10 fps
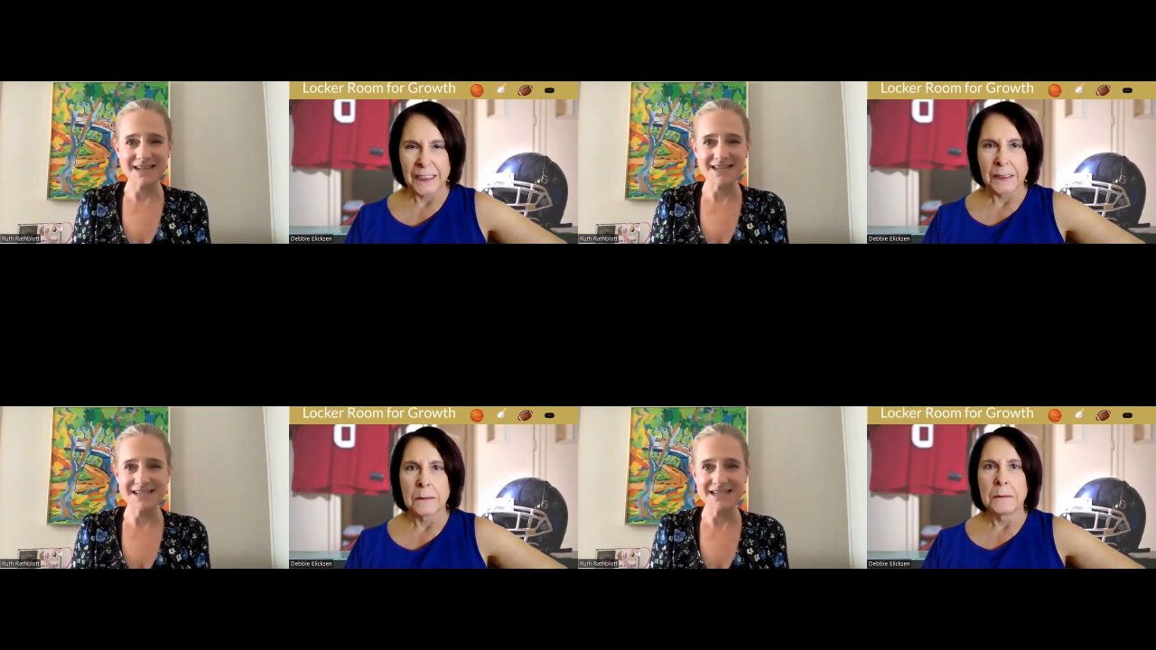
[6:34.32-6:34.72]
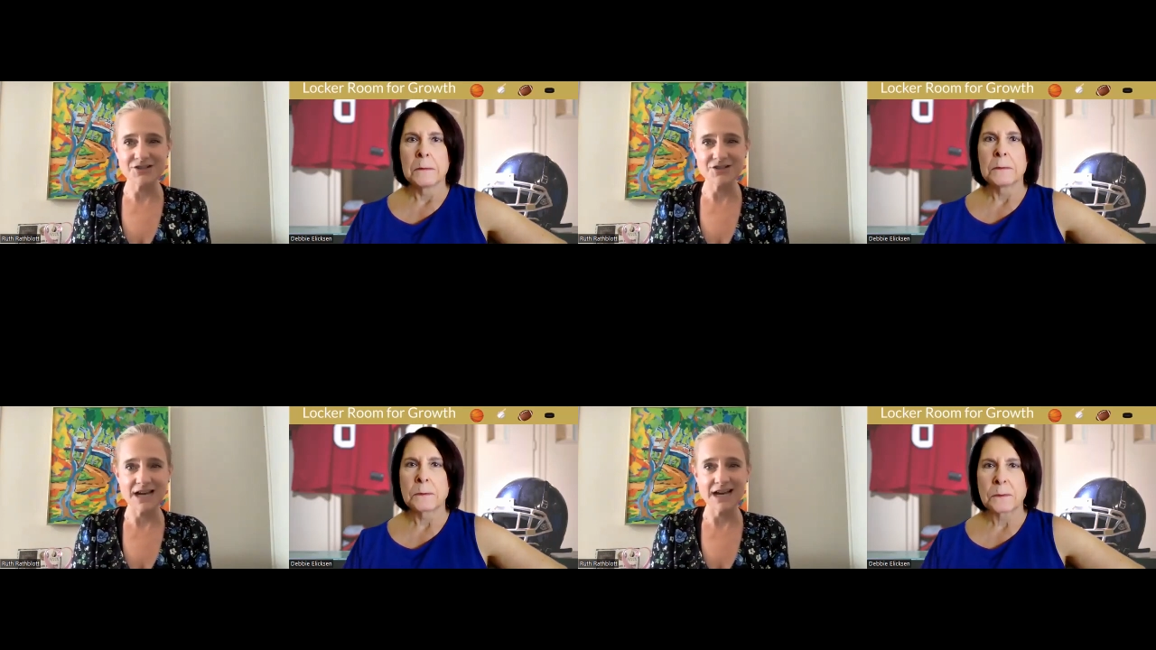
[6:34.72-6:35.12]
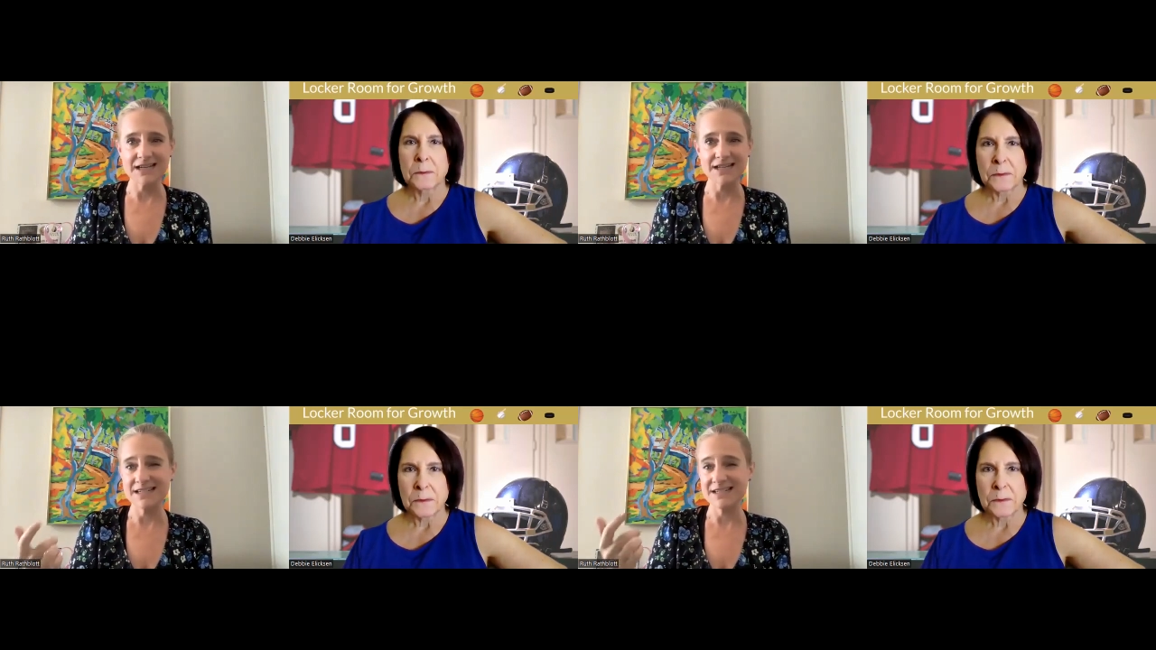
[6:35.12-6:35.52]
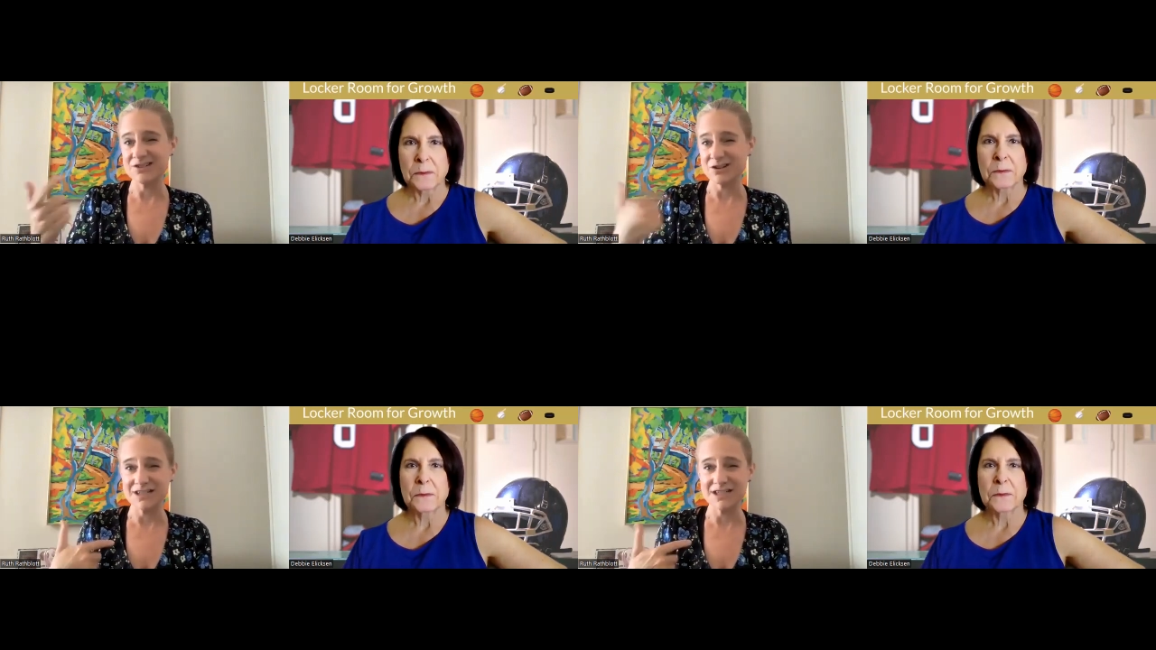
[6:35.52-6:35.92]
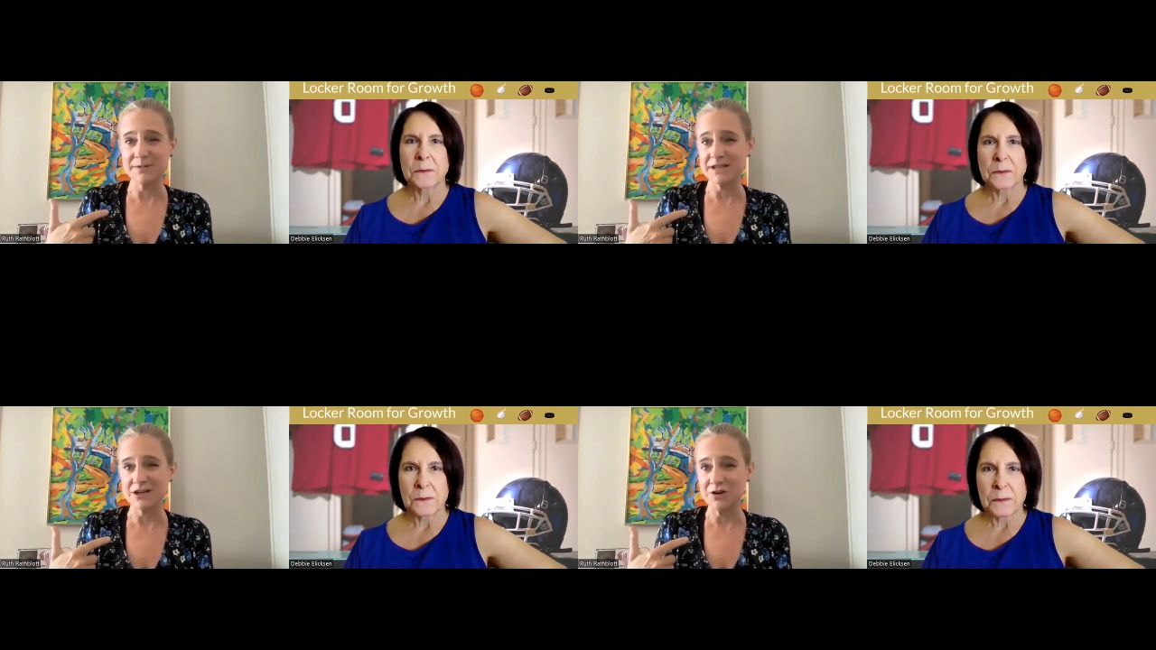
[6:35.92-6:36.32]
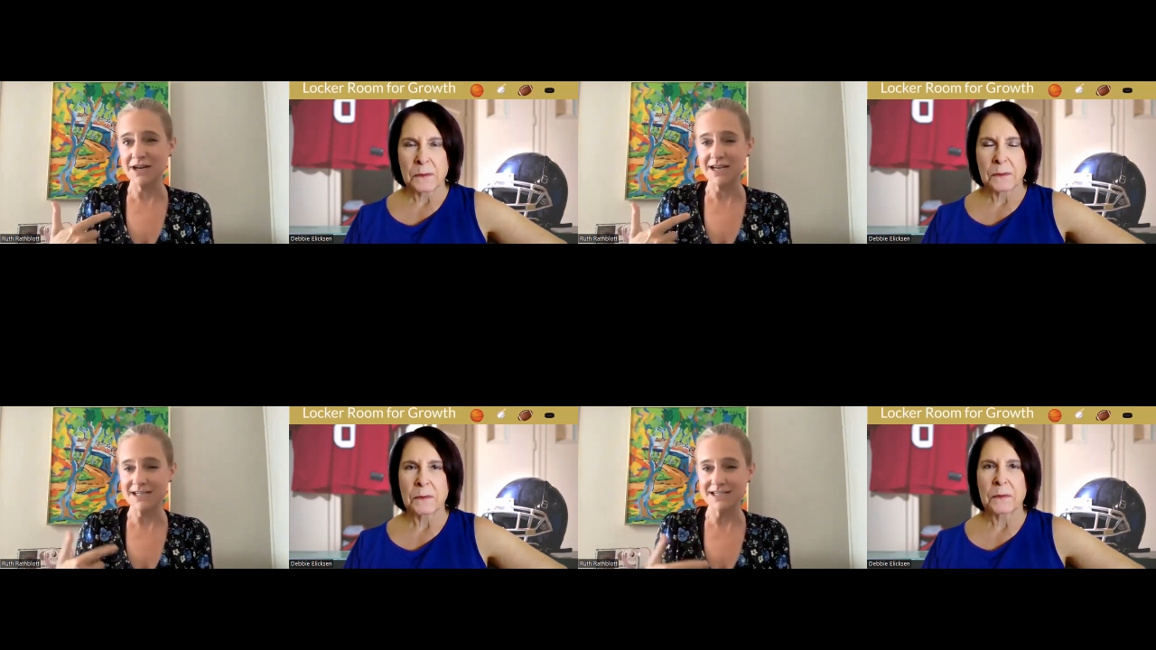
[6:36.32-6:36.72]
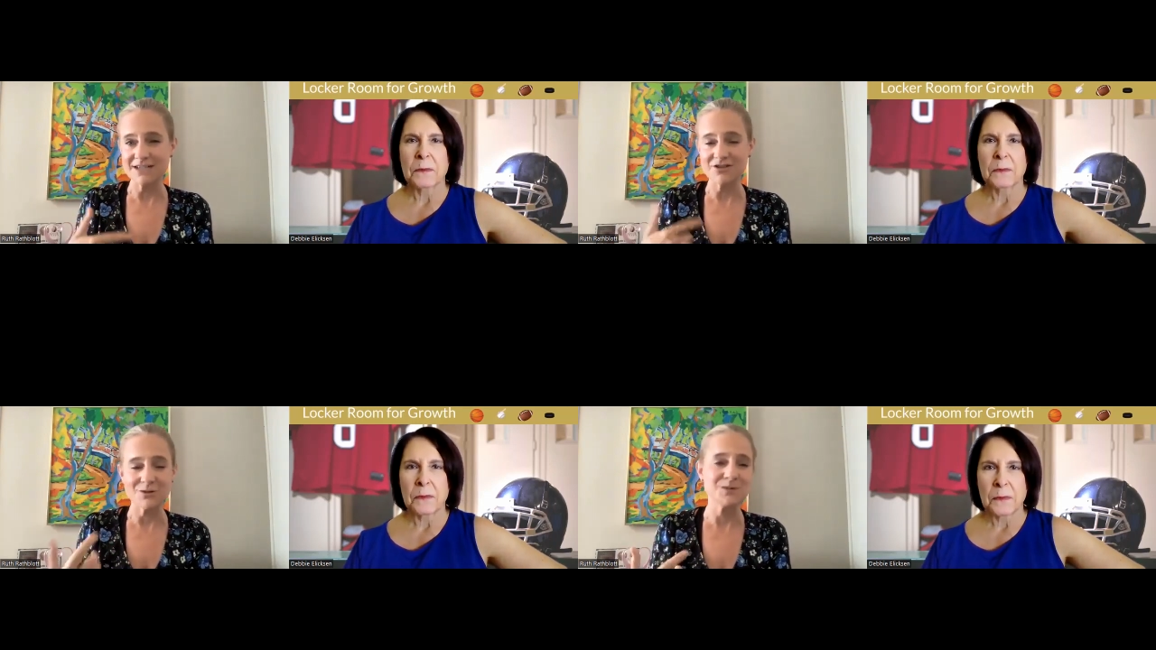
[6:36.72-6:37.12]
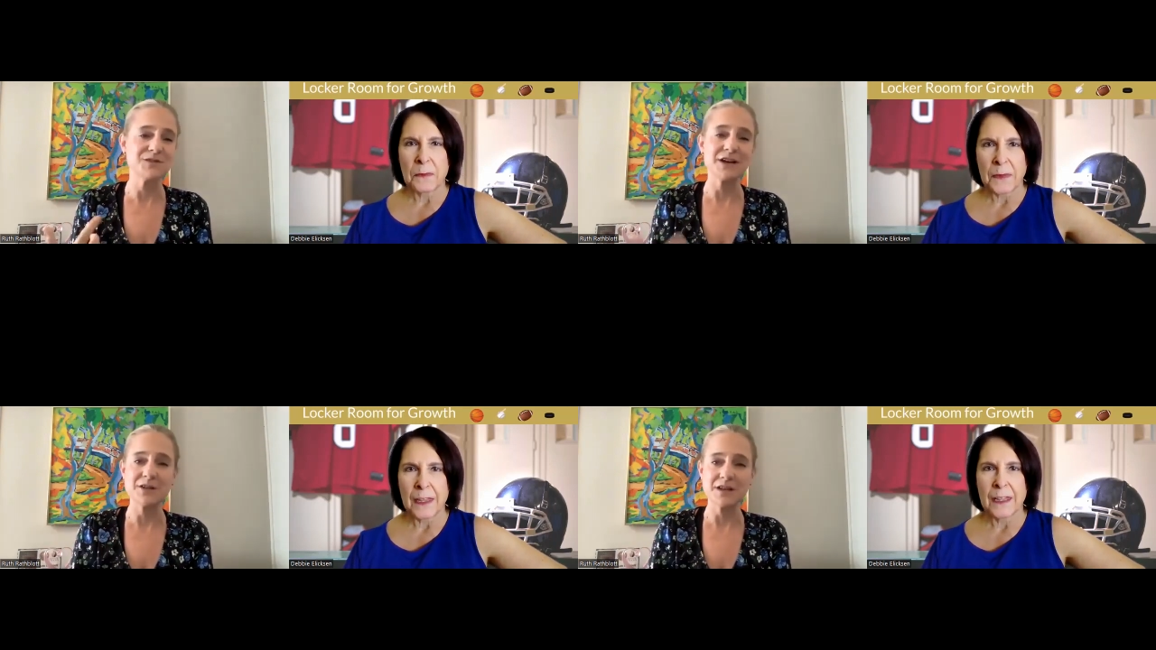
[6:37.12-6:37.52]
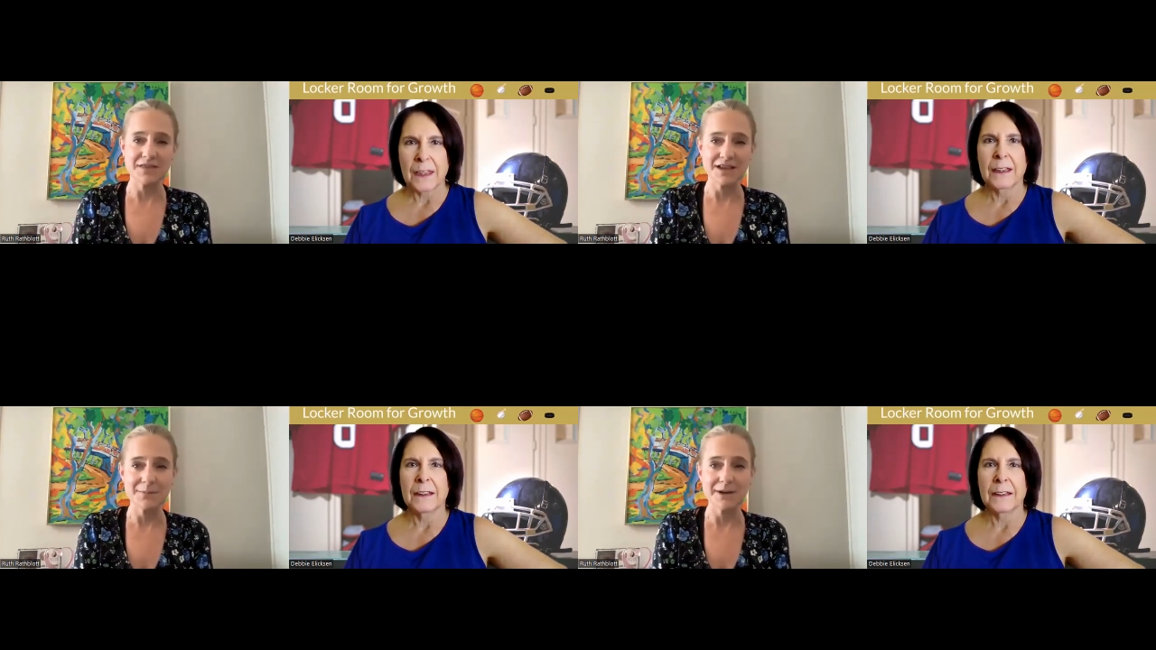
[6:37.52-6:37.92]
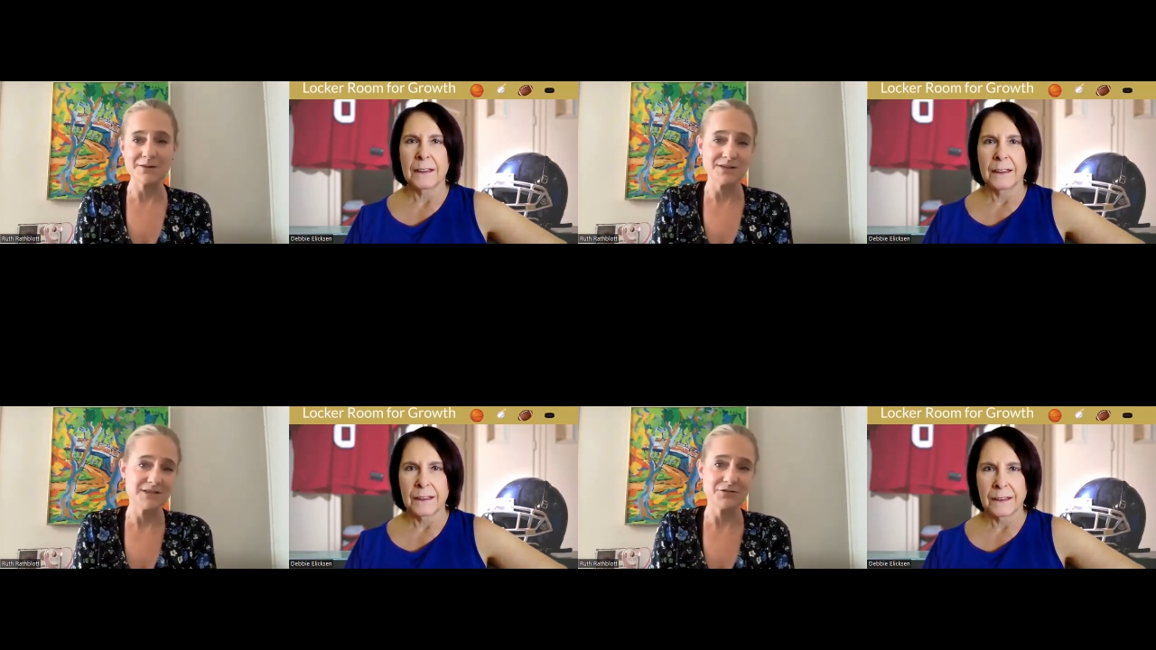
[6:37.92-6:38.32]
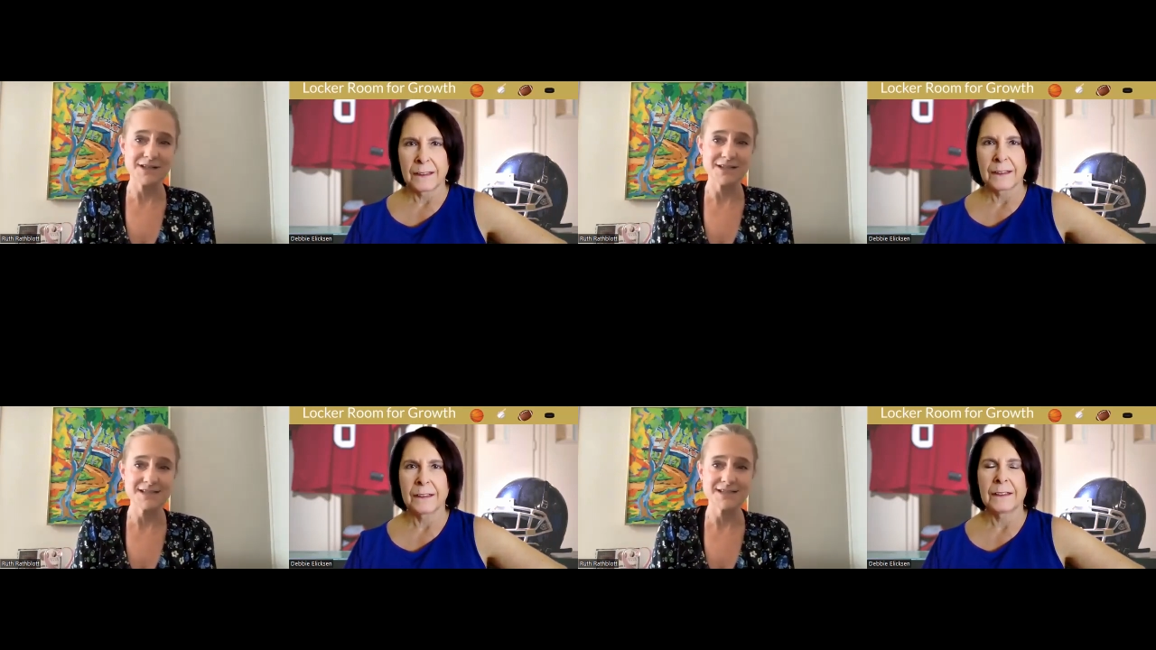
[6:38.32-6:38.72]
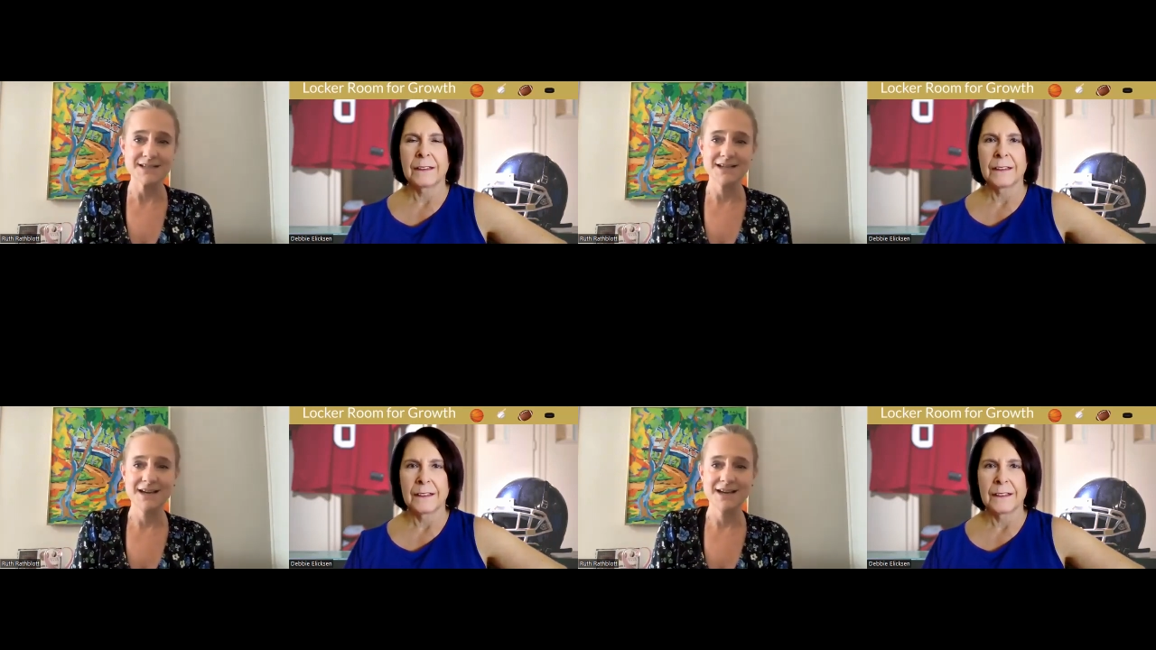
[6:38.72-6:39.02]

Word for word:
Speaker 1: a message that starts to be ingrained in terms of how they think about difference